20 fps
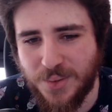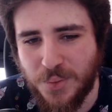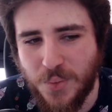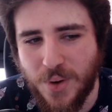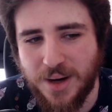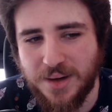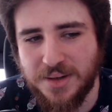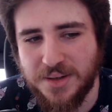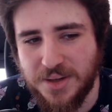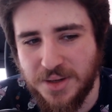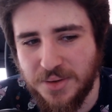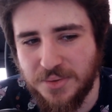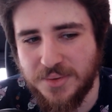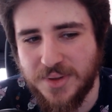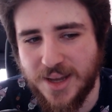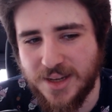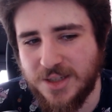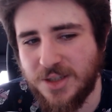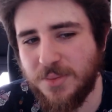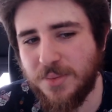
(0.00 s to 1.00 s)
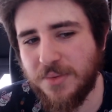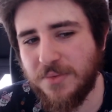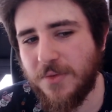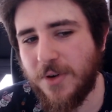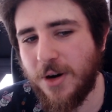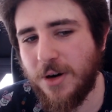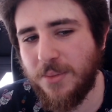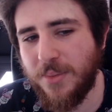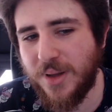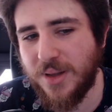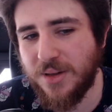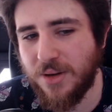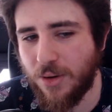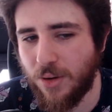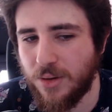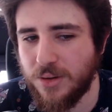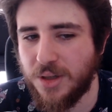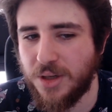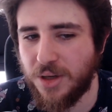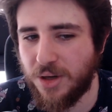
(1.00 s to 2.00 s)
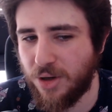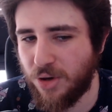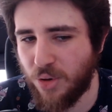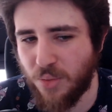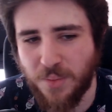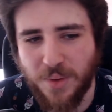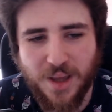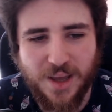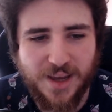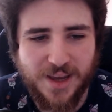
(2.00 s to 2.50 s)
one new desktop environment called GNOME.